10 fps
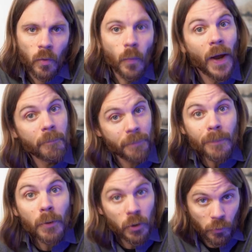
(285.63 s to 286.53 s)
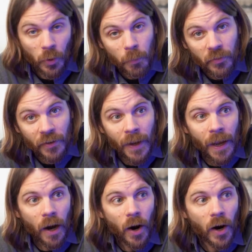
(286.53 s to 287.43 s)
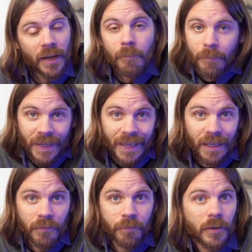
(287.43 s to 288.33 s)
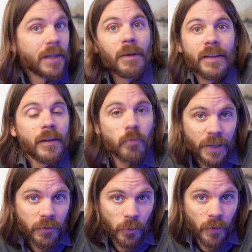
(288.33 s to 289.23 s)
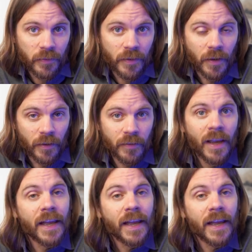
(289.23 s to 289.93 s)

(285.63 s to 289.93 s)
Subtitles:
When people groups are competing for limited resources,